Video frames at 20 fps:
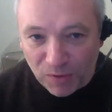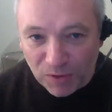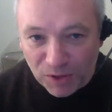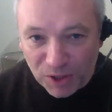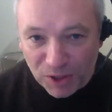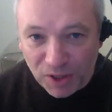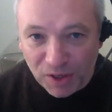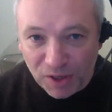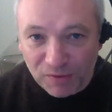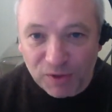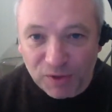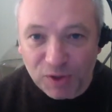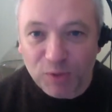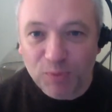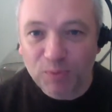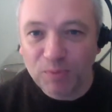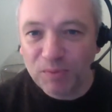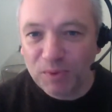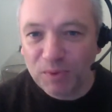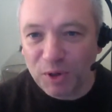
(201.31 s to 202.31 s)
So you kind of you
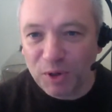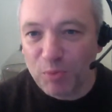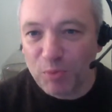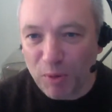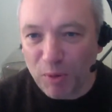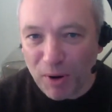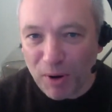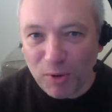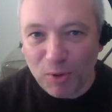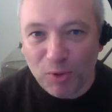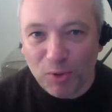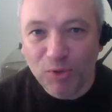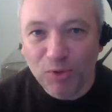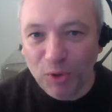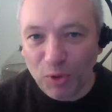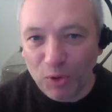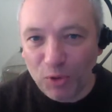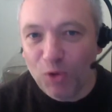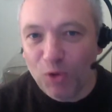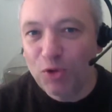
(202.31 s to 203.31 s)
promote
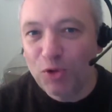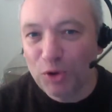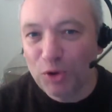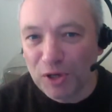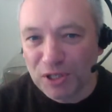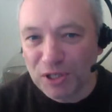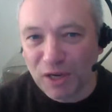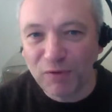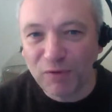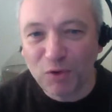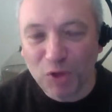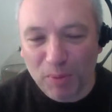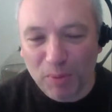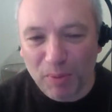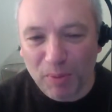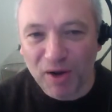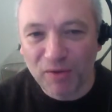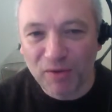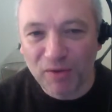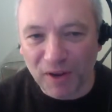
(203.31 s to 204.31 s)
all the good stuff, all the
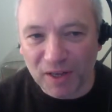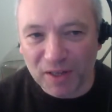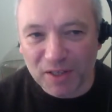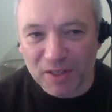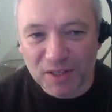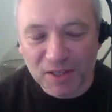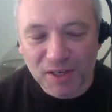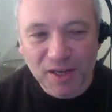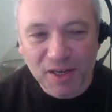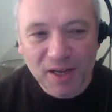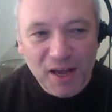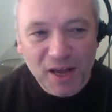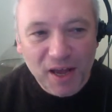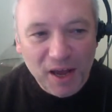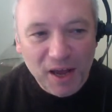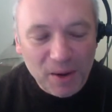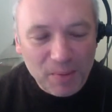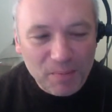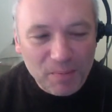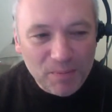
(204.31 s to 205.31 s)
benefits,
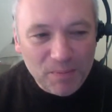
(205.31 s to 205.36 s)
and